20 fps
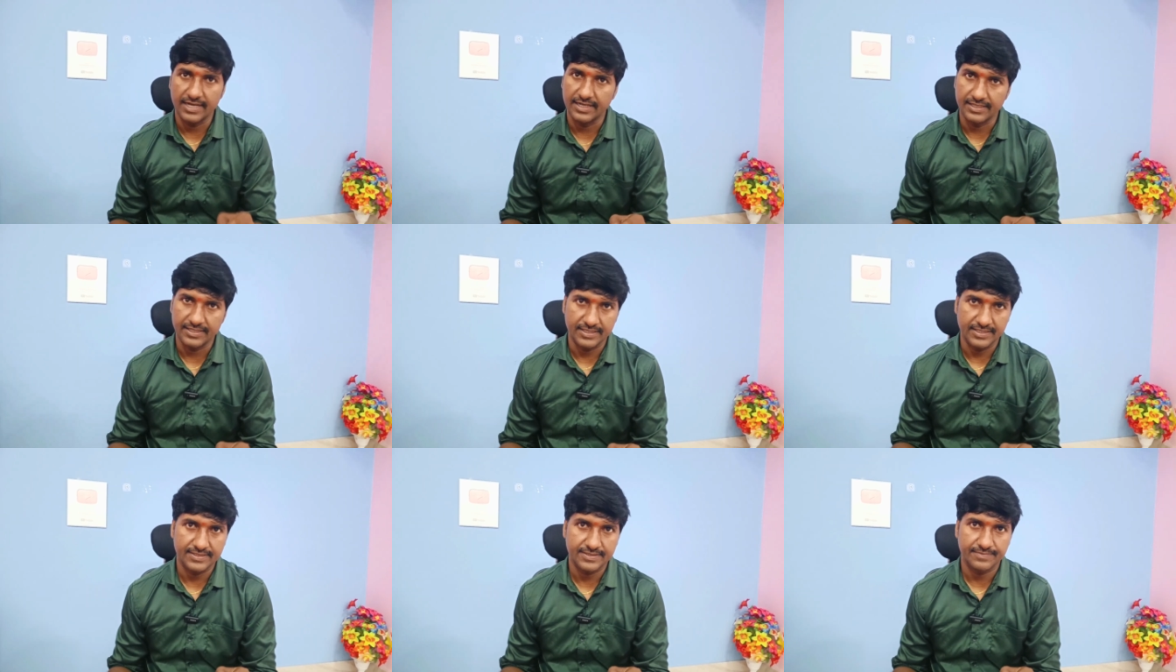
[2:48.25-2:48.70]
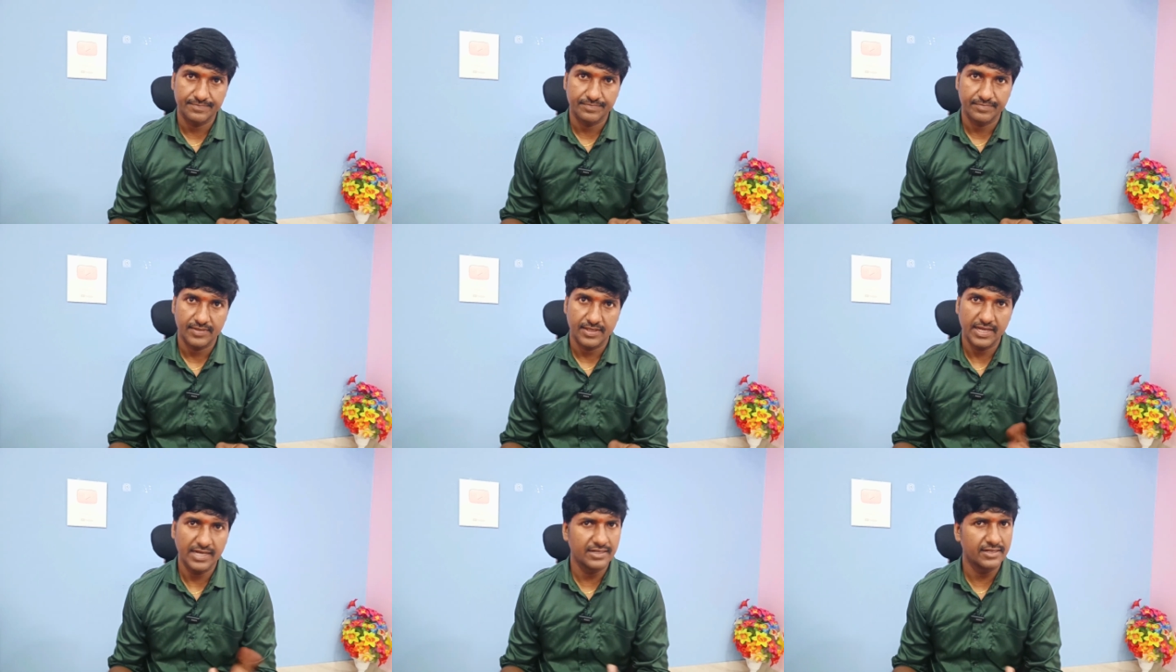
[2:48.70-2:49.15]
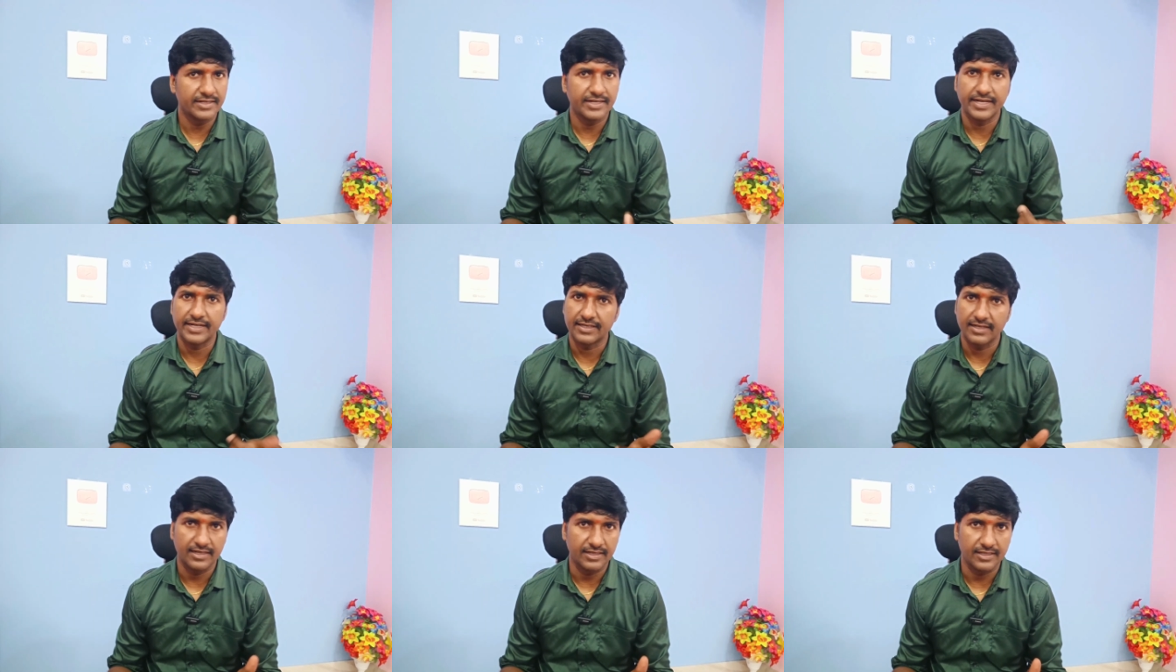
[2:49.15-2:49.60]
analytics and
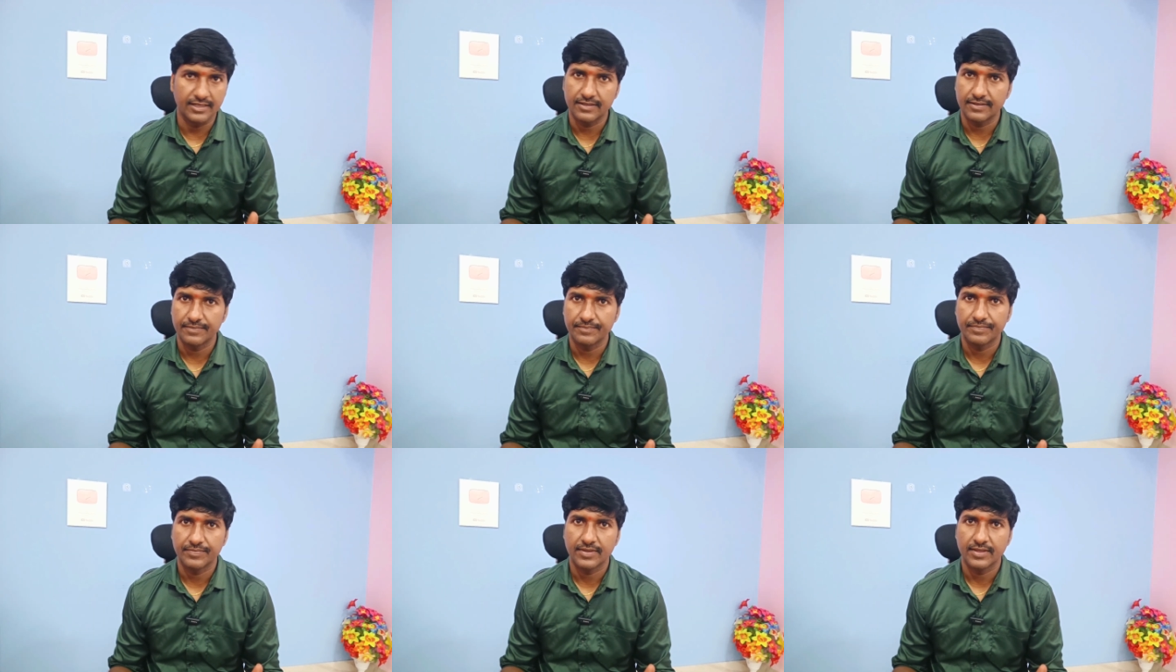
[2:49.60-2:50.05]
data lake.